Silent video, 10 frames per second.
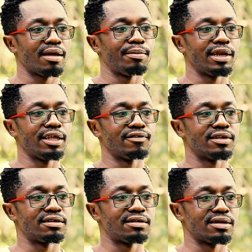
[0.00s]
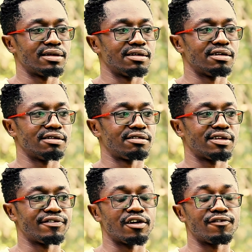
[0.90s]
I believe that
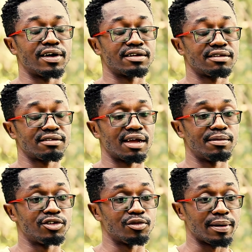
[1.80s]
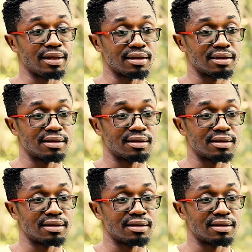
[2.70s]
several factors come into play.